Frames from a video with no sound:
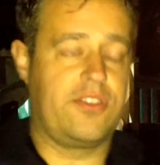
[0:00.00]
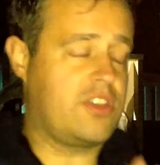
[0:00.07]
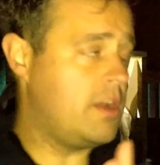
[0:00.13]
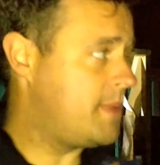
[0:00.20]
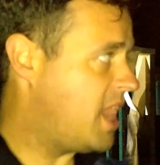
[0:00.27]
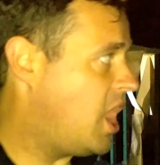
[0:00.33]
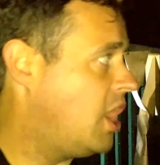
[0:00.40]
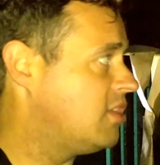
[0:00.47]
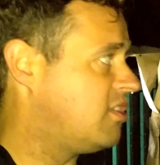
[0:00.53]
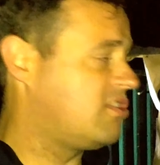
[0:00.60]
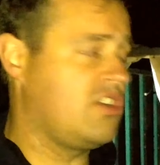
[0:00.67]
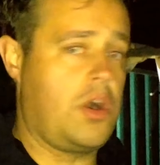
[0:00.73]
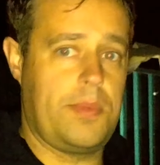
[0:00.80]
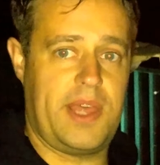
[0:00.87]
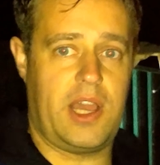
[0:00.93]
It's going to be hard to
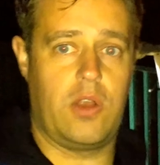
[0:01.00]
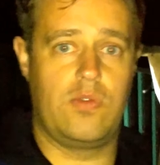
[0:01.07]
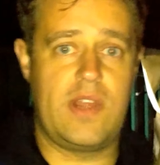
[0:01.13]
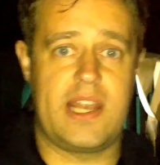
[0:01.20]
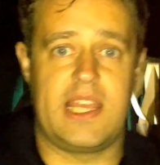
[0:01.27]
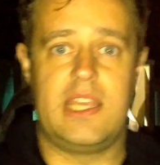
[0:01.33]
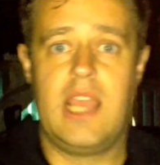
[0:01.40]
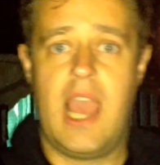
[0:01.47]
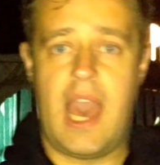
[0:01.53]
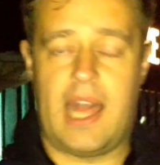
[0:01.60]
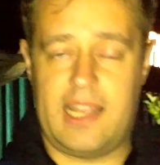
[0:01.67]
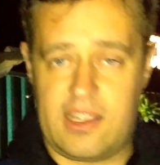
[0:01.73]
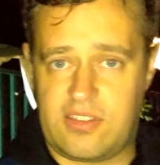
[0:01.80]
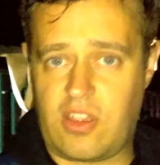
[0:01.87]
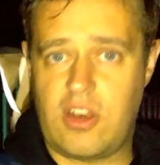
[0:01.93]
top that already, and
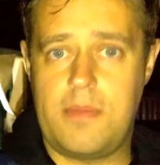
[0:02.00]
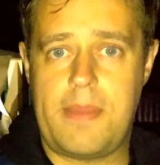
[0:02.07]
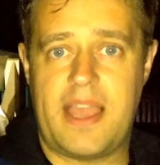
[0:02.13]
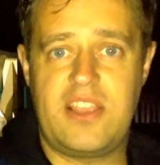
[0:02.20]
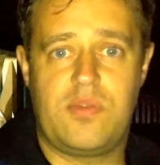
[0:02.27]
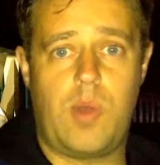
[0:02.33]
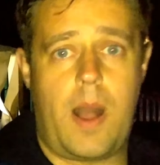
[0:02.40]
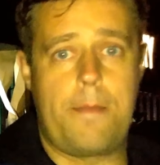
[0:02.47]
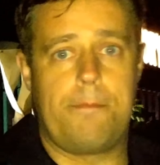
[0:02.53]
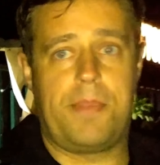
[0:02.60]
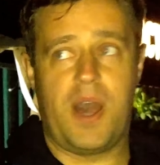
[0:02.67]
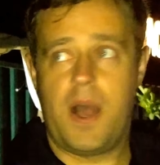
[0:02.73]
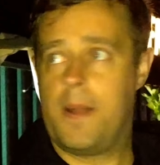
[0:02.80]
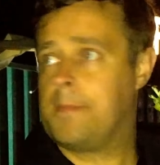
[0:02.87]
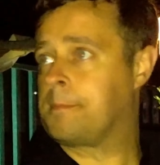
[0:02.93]
that's only maze 1,
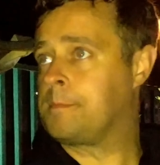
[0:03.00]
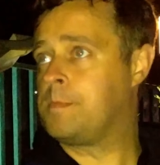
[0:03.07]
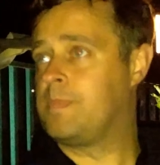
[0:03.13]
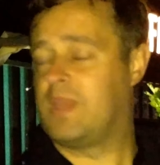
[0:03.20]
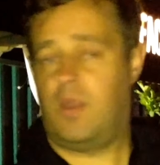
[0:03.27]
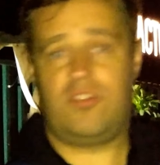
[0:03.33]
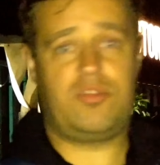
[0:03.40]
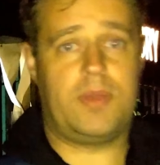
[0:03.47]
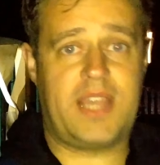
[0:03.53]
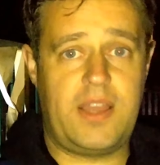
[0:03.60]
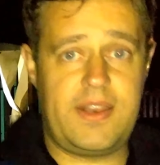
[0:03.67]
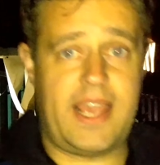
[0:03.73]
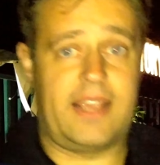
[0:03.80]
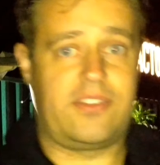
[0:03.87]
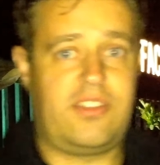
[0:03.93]
but where should we
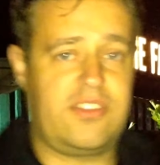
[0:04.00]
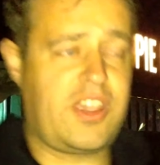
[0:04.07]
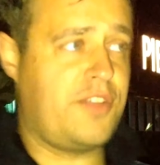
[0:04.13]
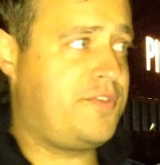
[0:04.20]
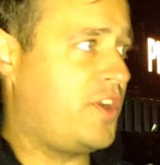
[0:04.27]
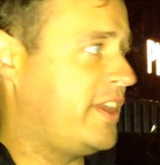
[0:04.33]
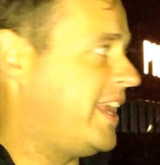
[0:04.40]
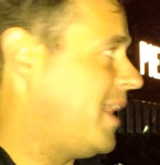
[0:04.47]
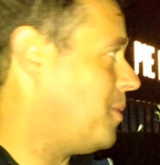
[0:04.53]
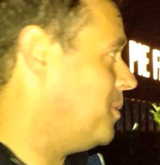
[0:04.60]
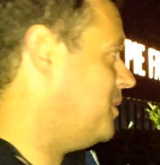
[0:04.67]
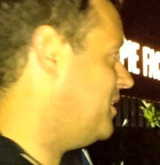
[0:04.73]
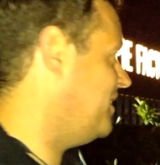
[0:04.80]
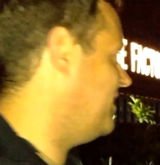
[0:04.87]
go next? Let's go find out.